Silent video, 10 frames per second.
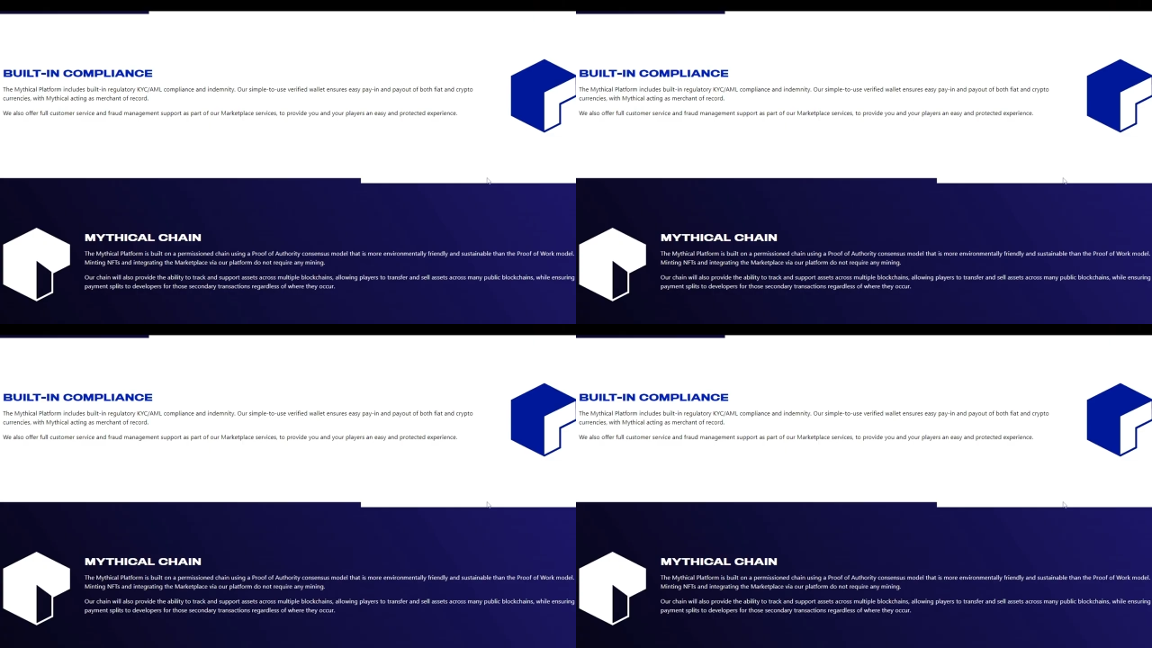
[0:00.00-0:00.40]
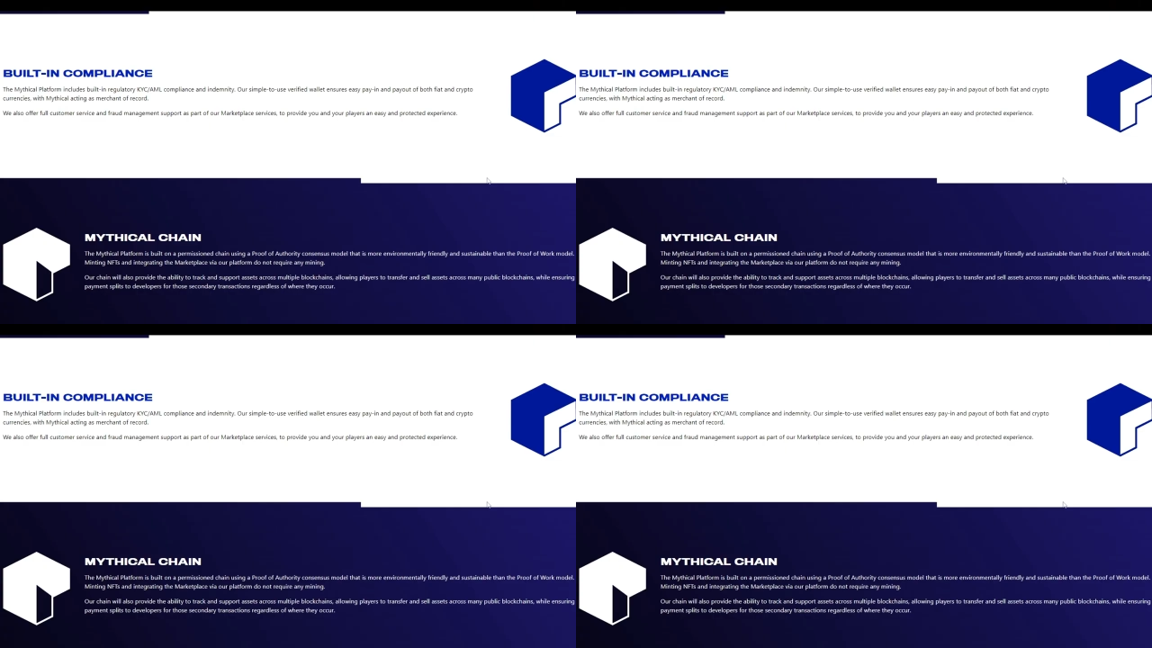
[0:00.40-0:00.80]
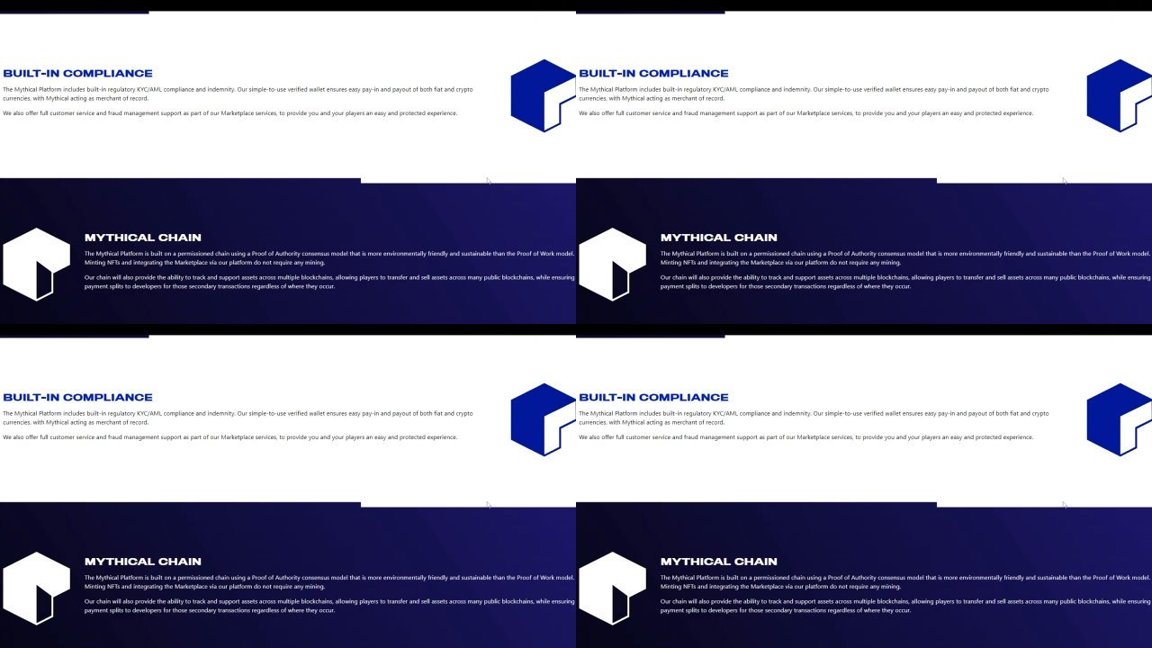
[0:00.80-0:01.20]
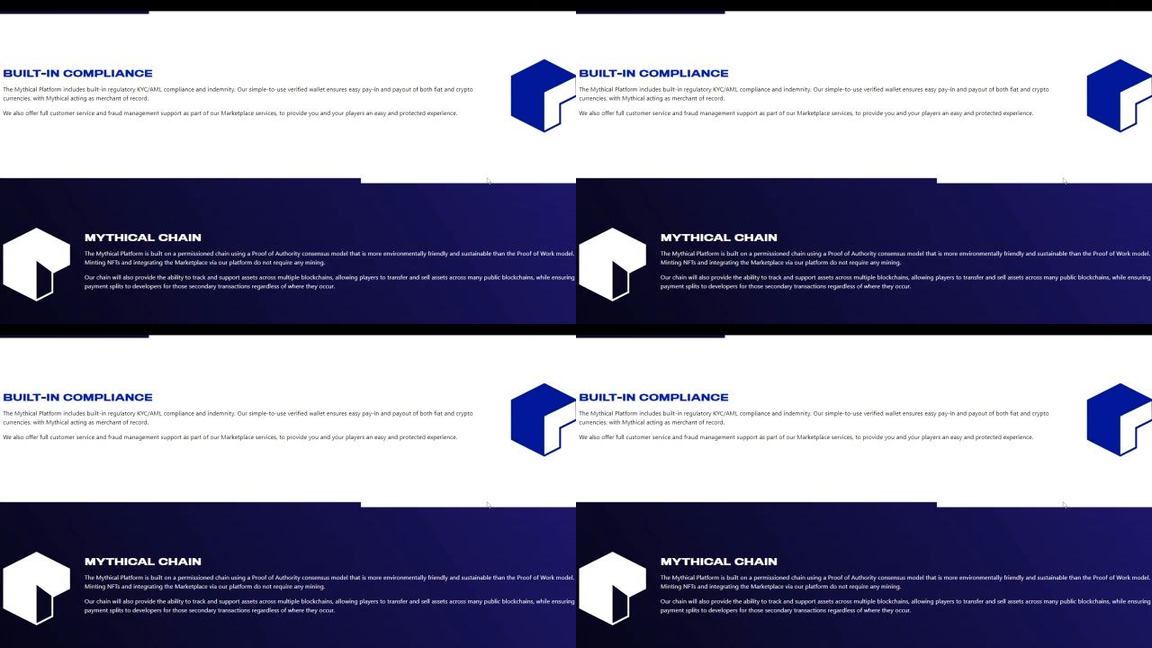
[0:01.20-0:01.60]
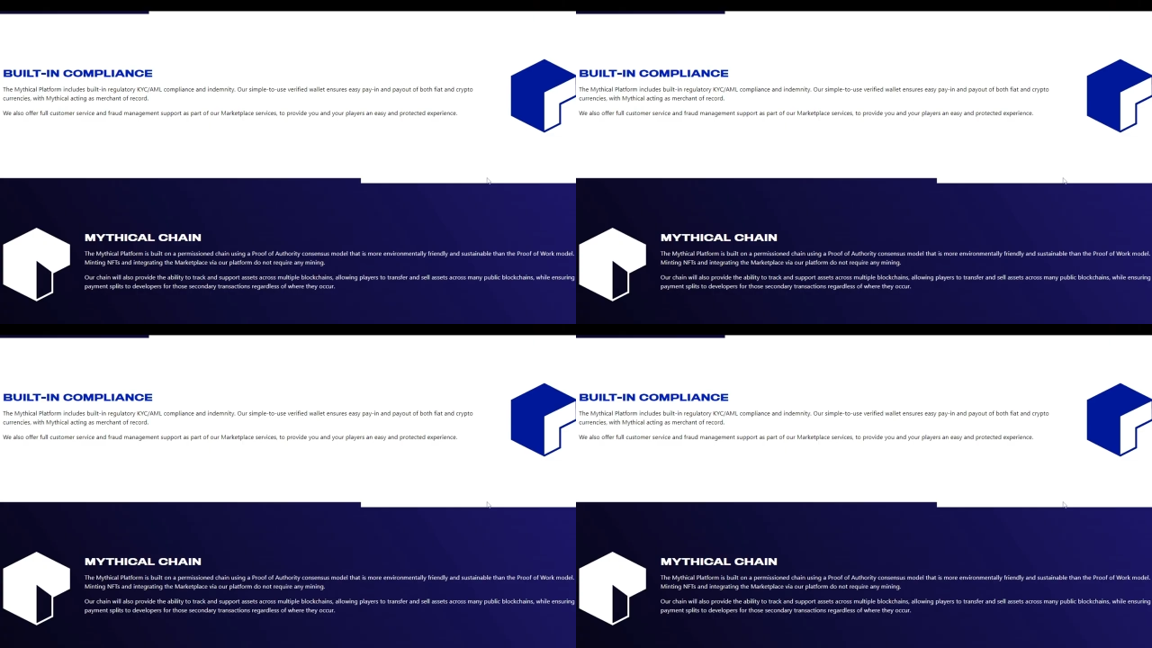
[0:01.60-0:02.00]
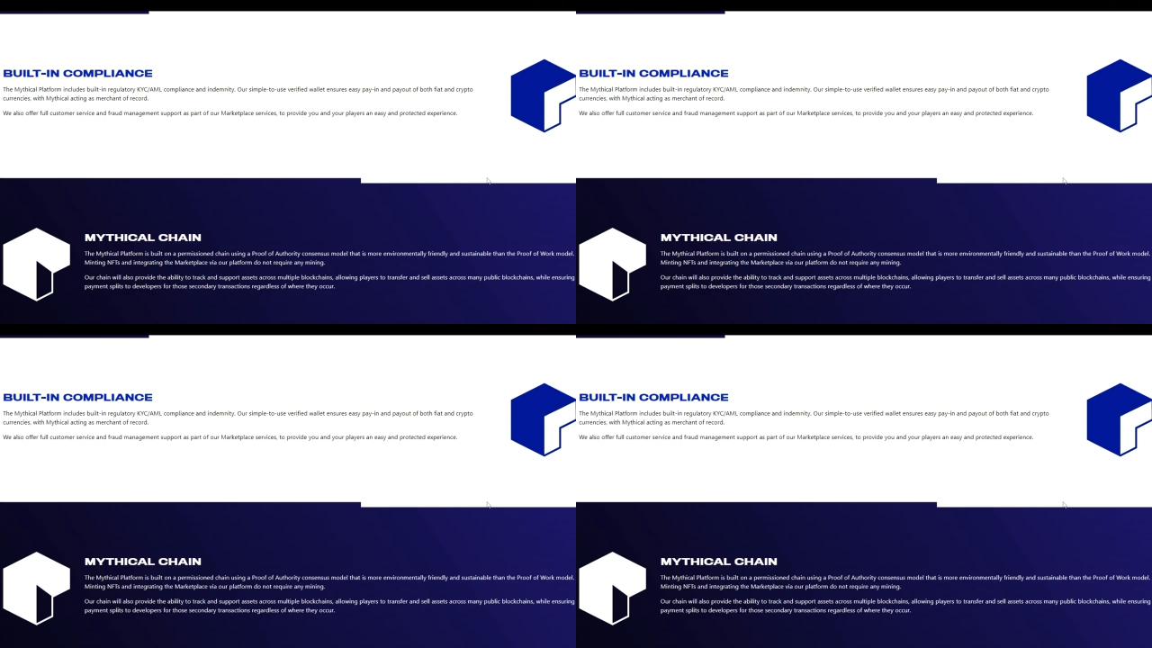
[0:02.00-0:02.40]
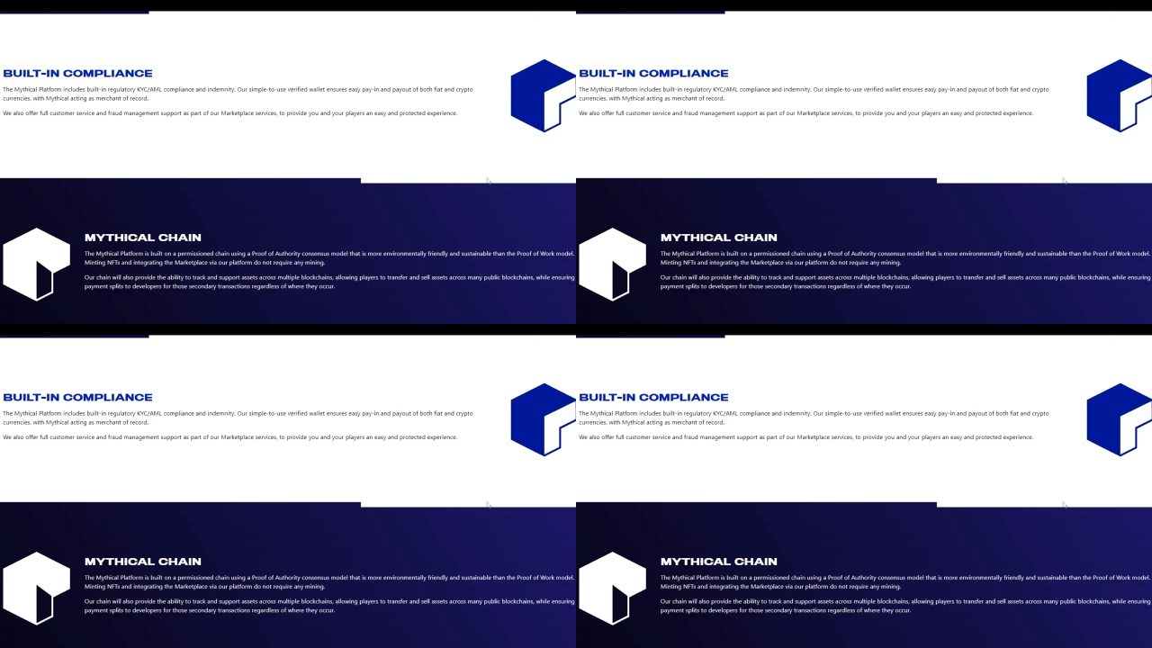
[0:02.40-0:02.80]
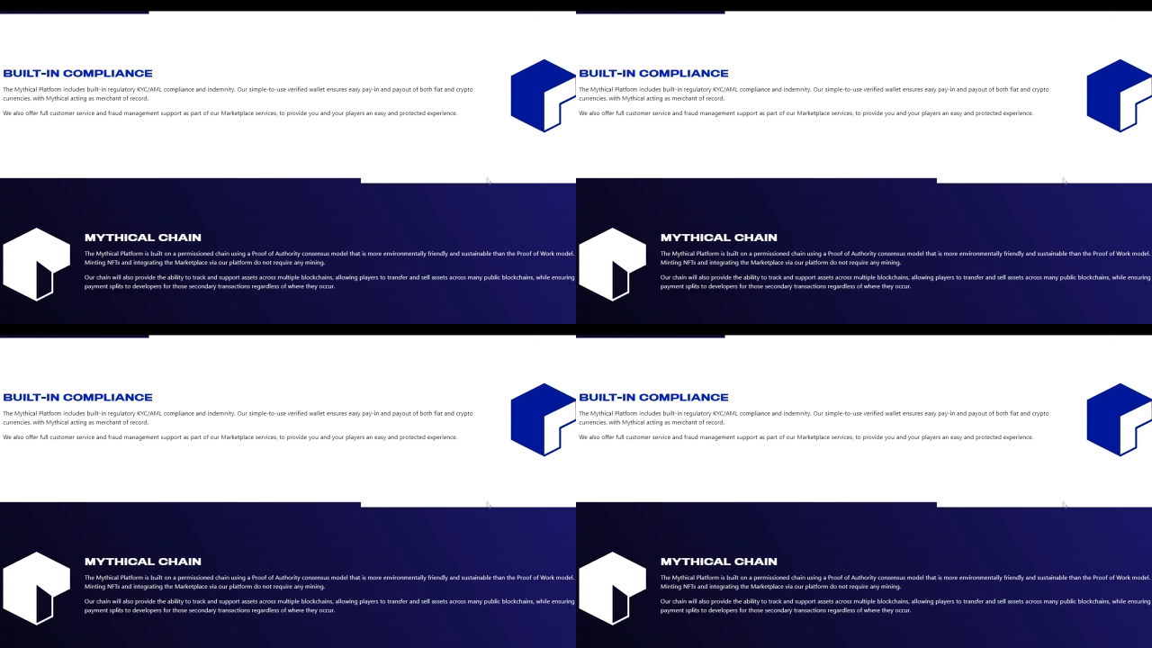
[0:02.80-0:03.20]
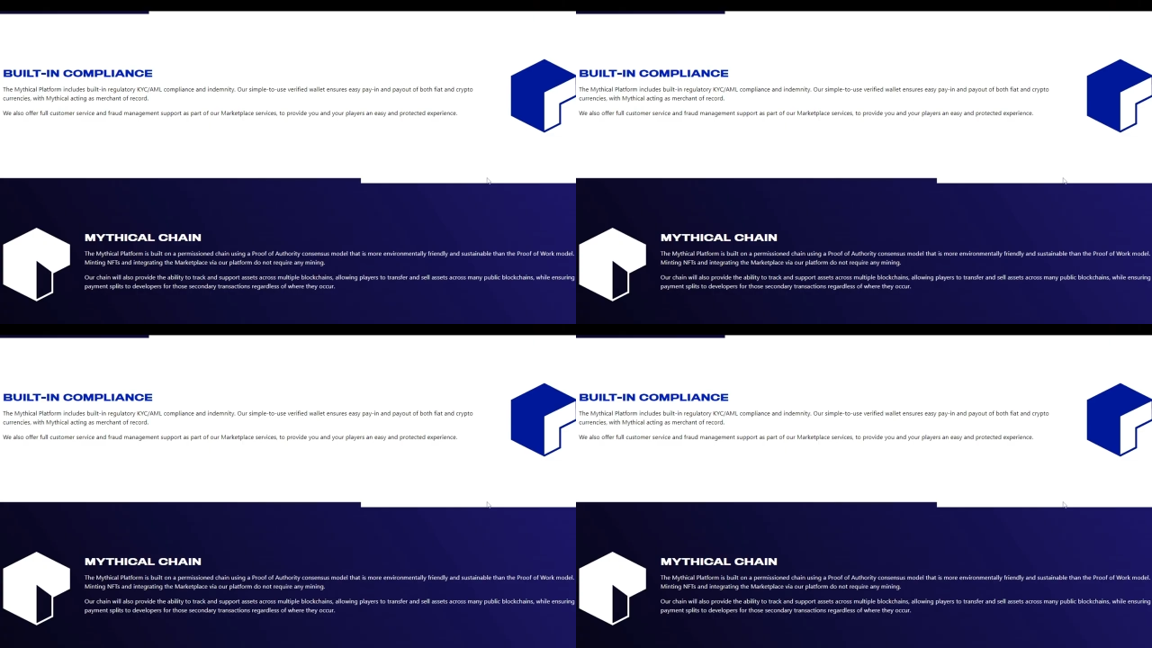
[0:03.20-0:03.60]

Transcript: [unreadable: no face in view]